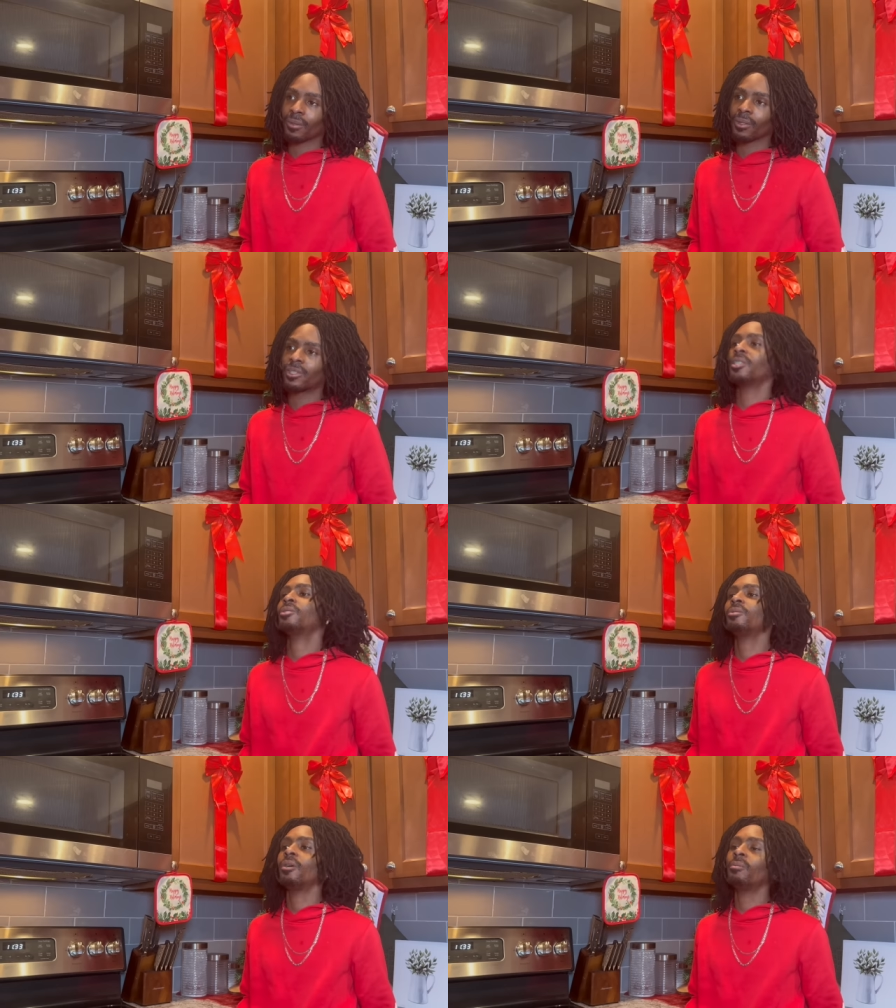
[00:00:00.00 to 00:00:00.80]
Shit,
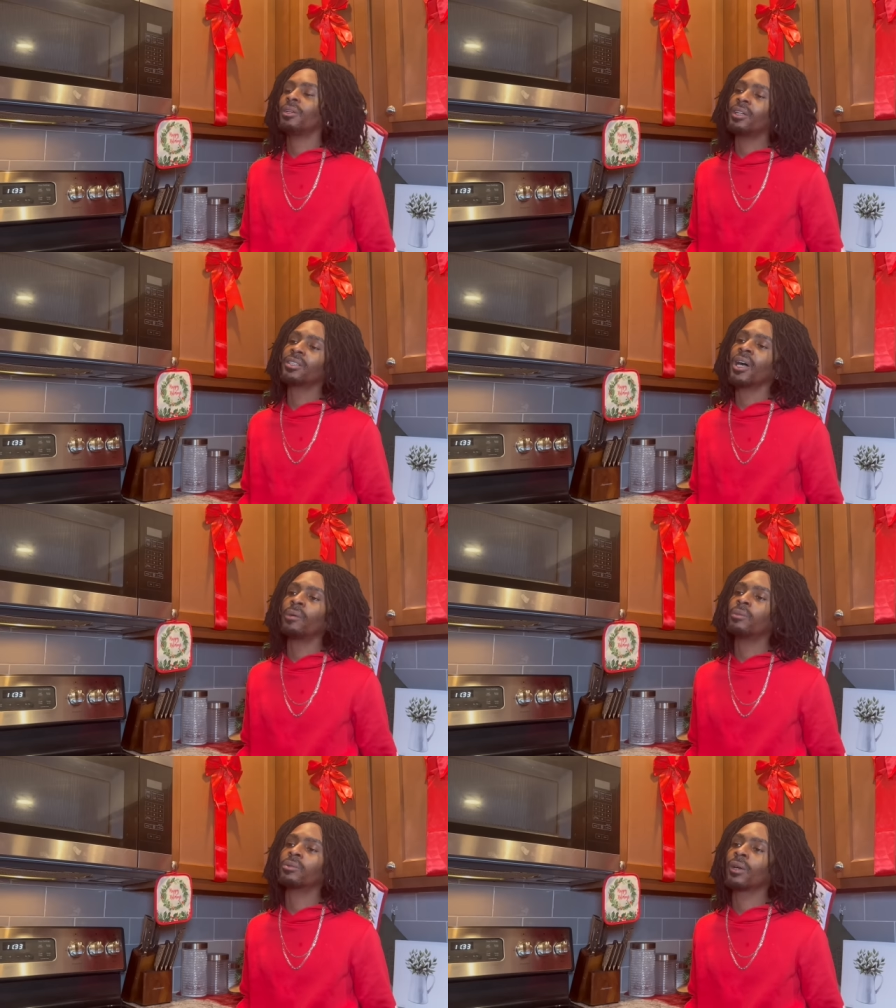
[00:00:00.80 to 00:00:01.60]
you know me. That's how we
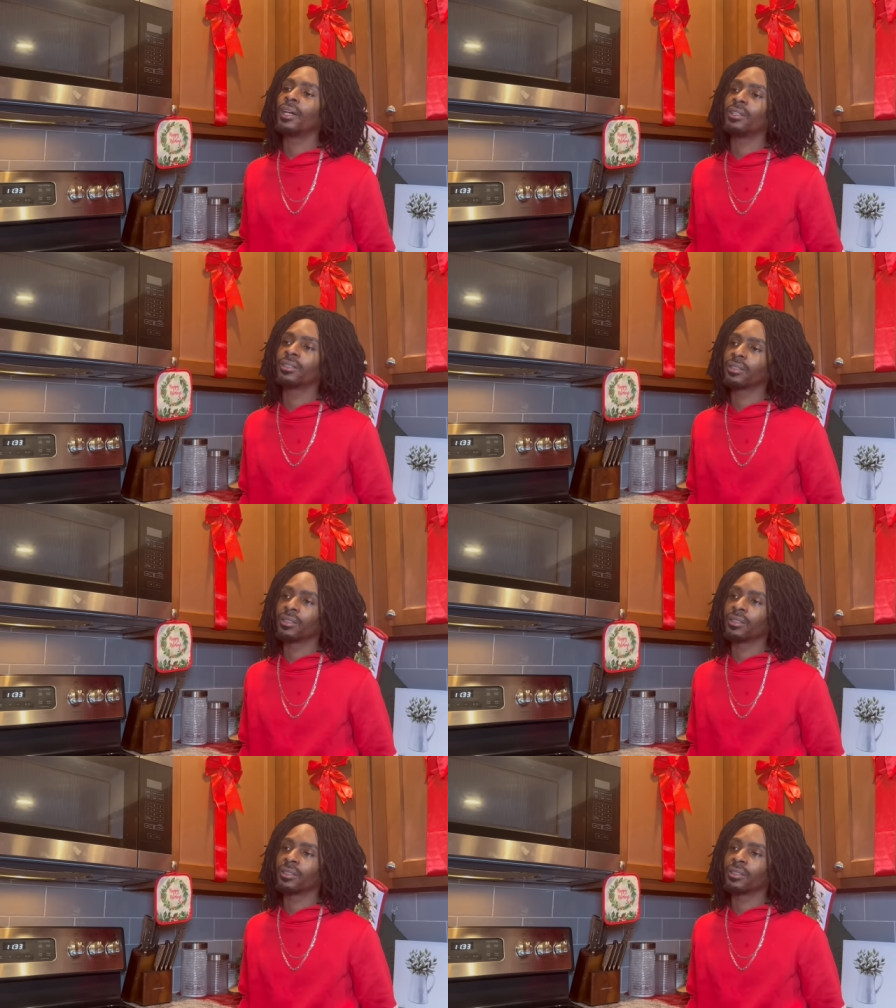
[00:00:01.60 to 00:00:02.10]
was raised.